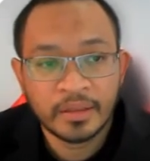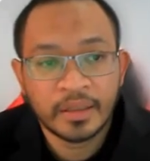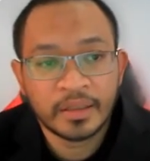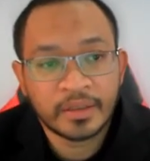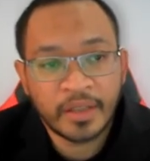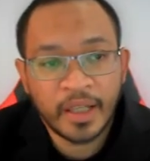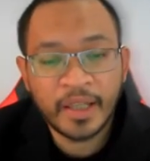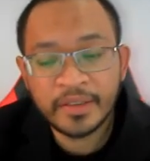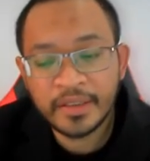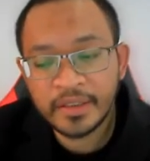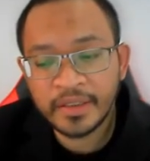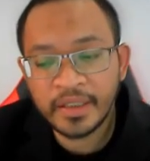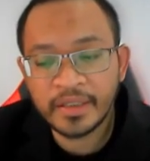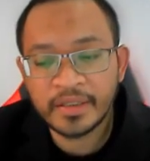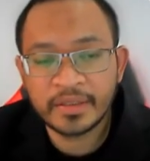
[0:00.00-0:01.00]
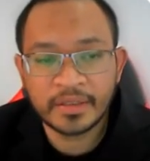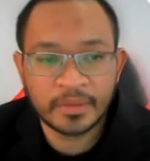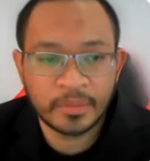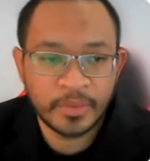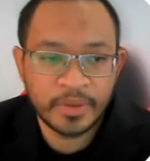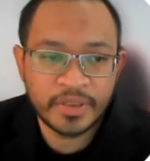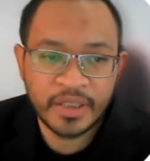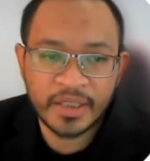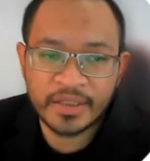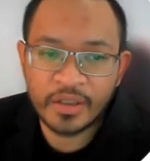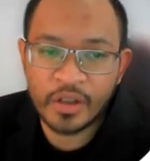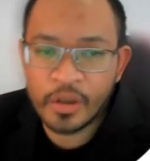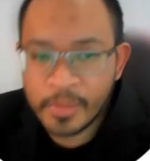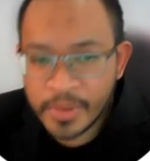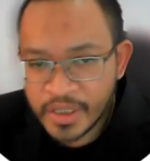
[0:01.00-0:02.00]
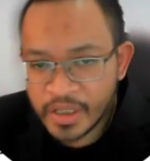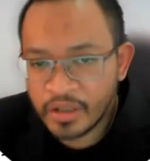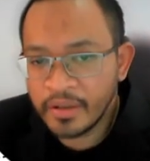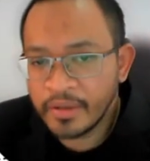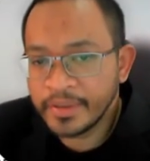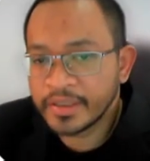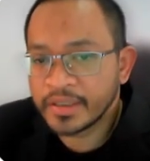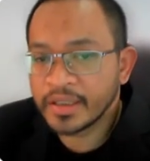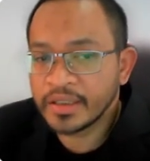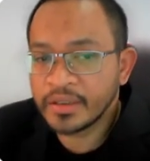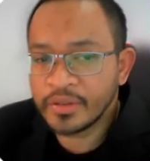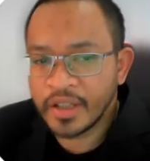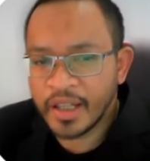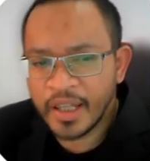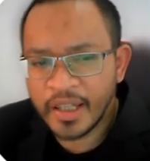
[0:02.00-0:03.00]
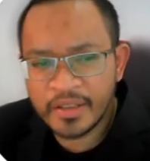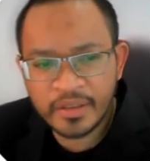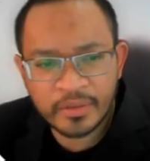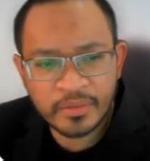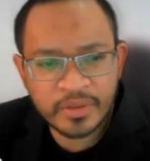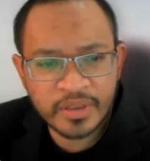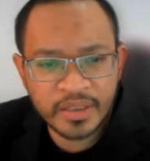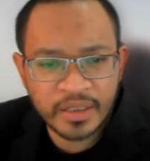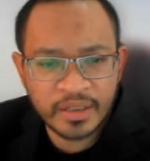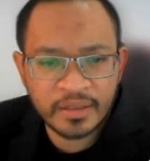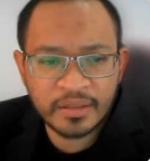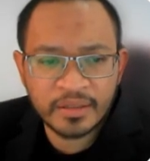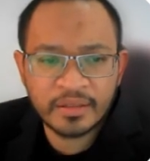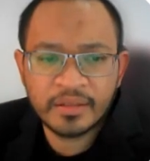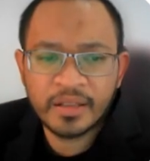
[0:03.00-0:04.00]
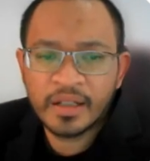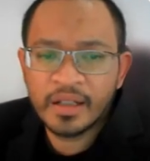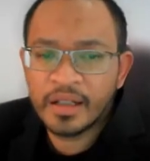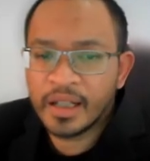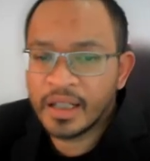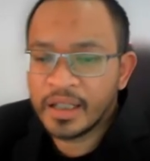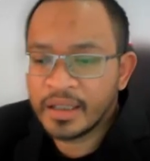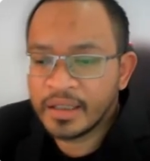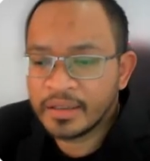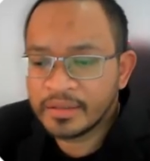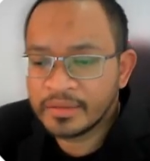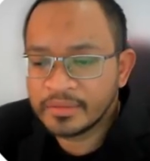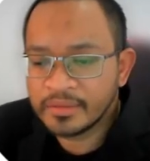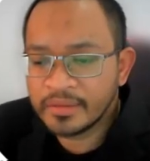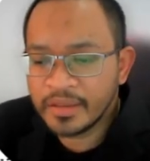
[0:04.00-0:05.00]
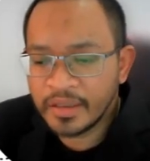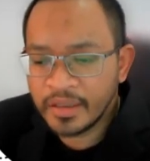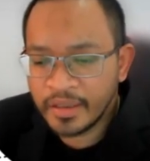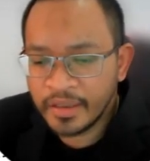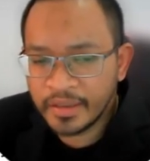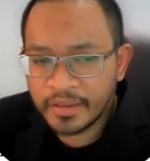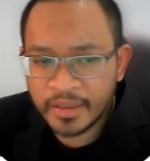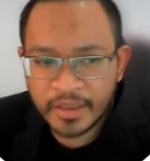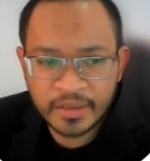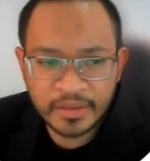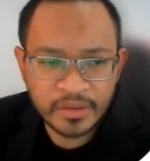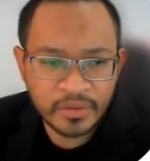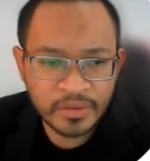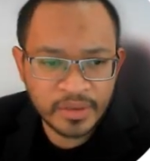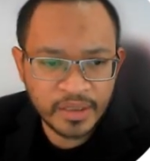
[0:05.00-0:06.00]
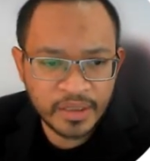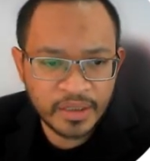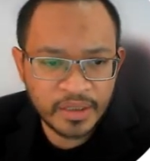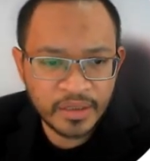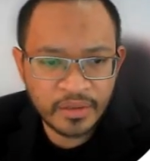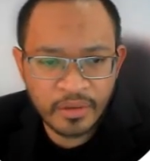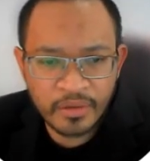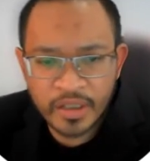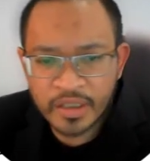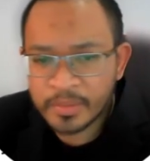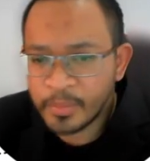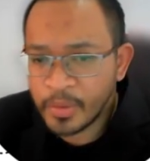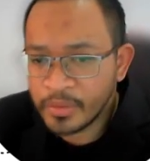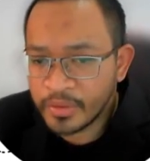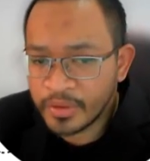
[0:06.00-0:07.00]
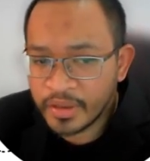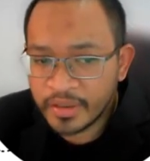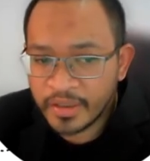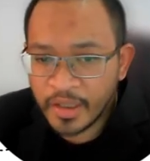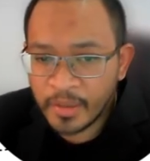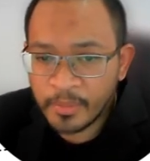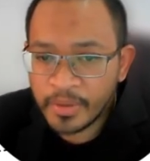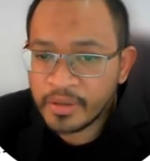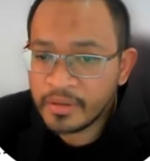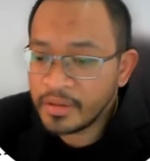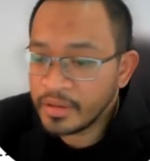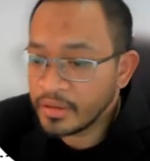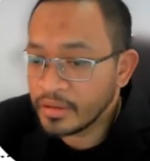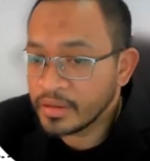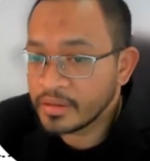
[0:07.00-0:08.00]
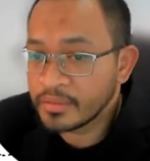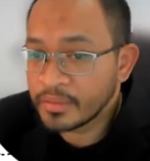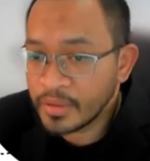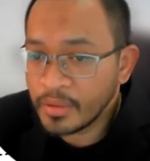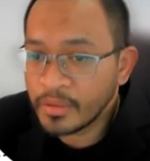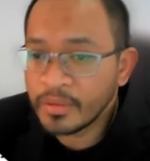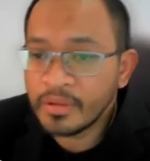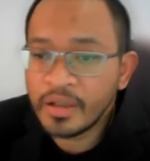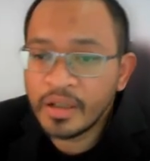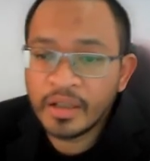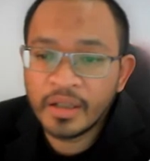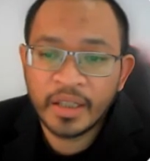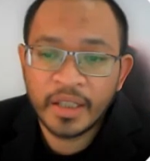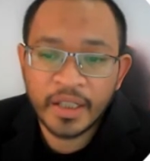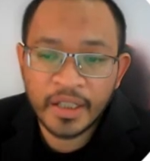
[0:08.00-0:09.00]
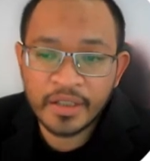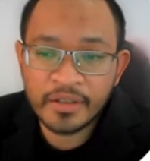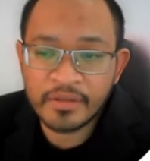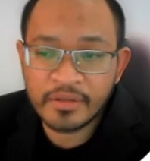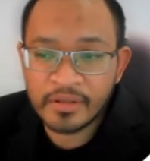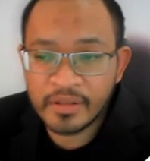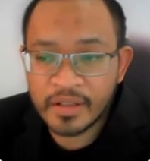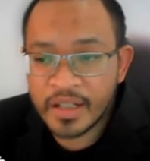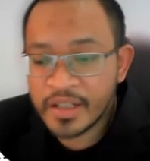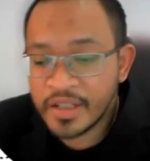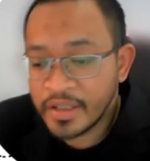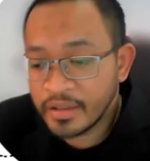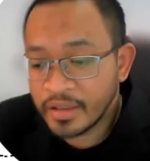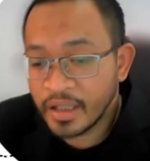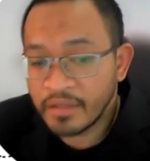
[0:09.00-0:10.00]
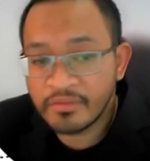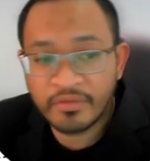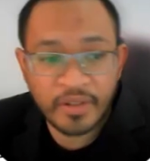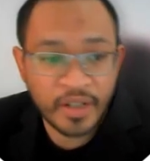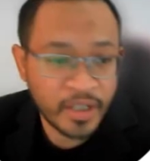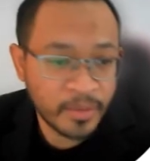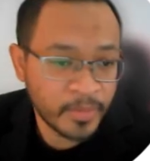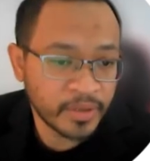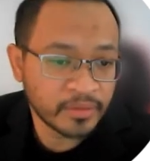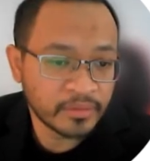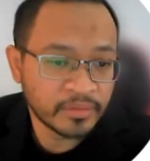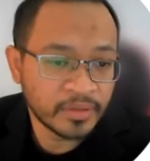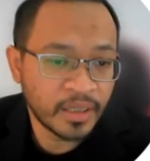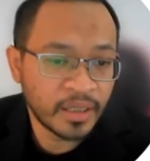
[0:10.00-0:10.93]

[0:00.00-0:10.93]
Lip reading: So entities, which is the object of interest to the end user, and it is usually correspond to the table, not a row, in relational environment.